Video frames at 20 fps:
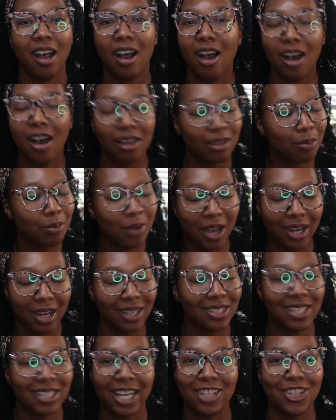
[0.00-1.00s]
all the
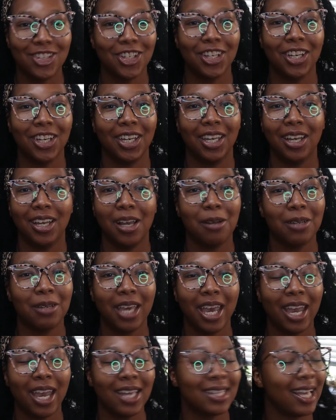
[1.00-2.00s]
products that she could,
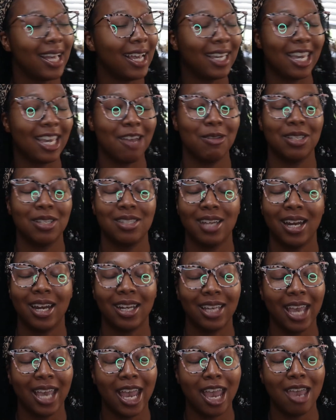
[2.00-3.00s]
okay? Like, it was
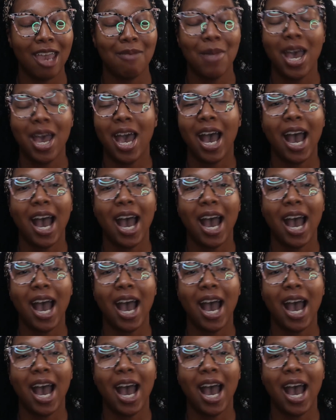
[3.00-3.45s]
not a game.